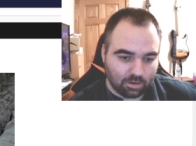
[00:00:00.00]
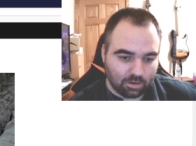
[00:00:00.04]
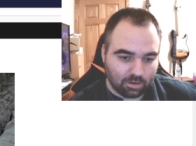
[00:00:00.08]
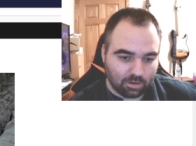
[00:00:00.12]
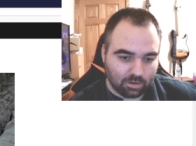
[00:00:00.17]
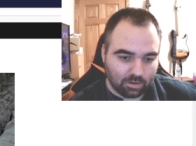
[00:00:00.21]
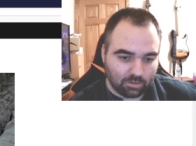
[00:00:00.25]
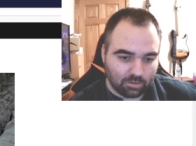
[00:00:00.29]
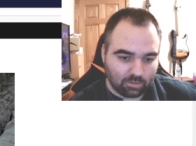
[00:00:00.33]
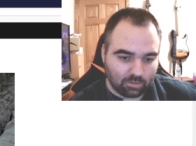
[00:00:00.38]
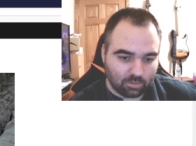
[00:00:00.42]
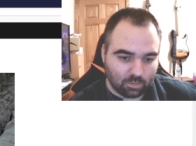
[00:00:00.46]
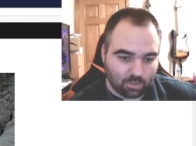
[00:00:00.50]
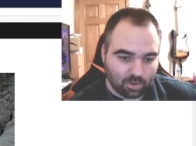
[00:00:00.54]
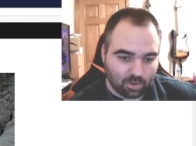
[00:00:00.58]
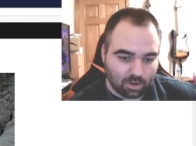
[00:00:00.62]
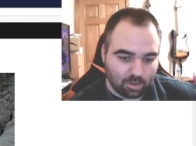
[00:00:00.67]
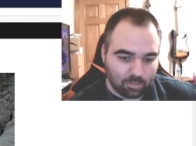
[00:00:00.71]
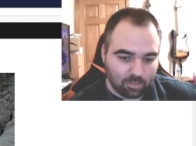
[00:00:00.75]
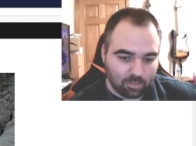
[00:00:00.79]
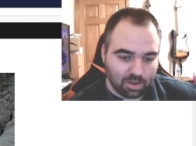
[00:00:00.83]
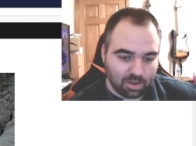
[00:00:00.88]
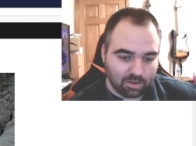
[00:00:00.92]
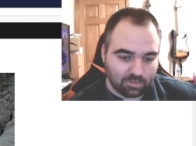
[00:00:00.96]
it's quite
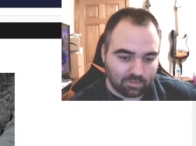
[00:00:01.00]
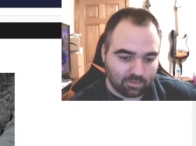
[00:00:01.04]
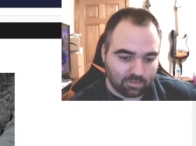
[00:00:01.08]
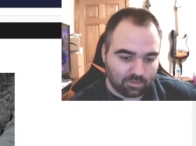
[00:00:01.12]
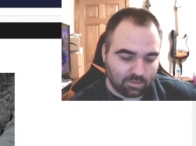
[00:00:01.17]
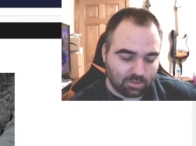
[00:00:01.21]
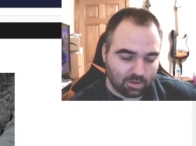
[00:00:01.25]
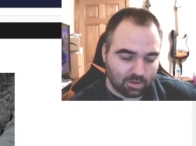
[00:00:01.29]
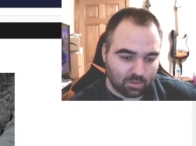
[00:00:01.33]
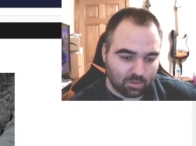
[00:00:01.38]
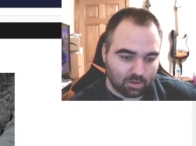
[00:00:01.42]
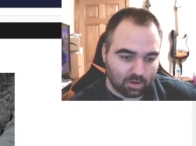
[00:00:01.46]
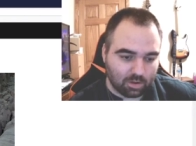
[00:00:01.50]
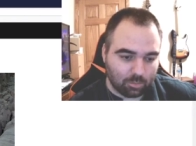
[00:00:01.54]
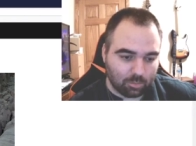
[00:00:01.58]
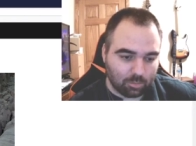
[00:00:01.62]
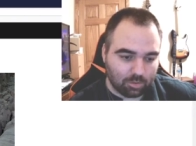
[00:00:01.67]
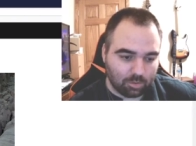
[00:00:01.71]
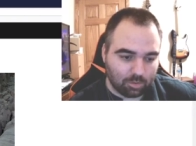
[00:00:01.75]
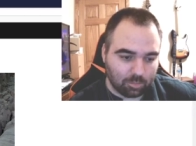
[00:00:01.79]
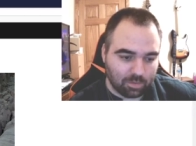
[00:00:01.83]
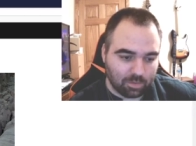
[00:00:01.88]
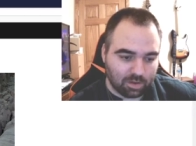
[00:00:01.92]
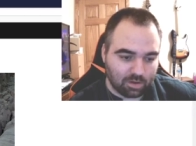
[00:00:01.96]
amazing that they were
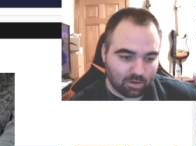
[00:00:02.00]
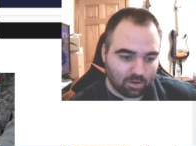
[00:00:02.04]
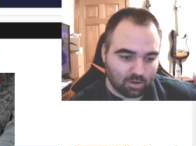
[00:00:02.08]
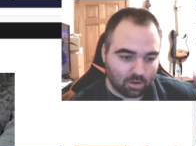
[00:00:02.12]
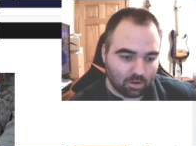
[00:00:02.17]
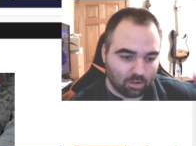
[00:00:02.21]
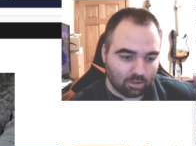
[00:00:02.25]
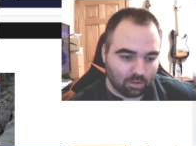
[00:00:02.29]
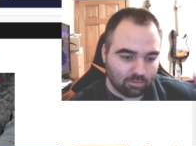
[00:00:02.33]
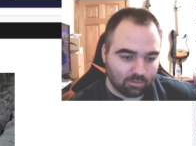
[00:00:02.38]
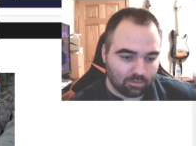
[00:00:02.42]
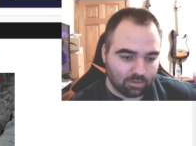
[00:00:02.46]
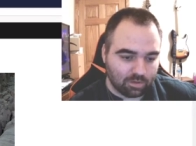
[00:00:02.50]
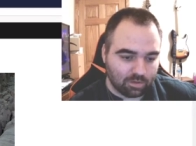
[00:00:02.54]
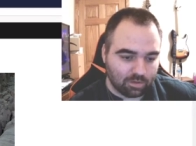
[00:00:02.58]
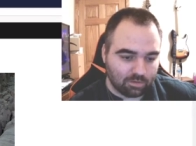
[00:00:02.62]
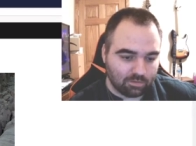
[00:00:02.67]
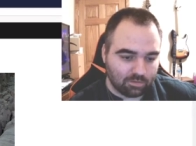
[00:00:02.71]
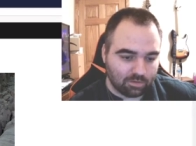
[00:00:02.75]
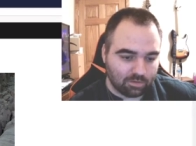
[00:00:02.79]
able to make all of these,